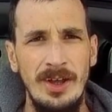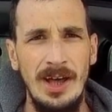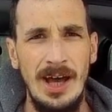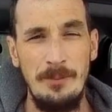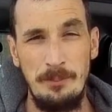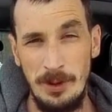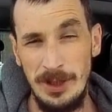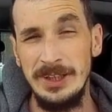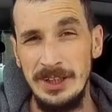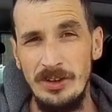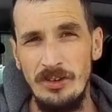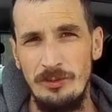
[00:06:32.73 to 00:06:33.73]
I put a
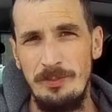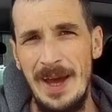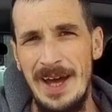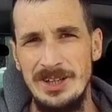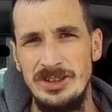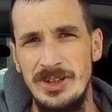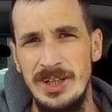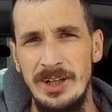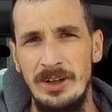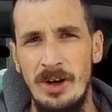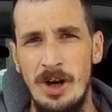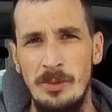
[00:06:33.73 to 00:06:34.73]
used battery in the
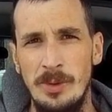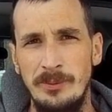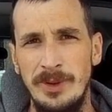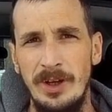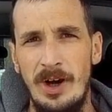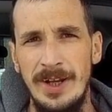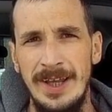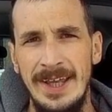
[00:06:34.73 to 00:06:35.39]
car when we got it.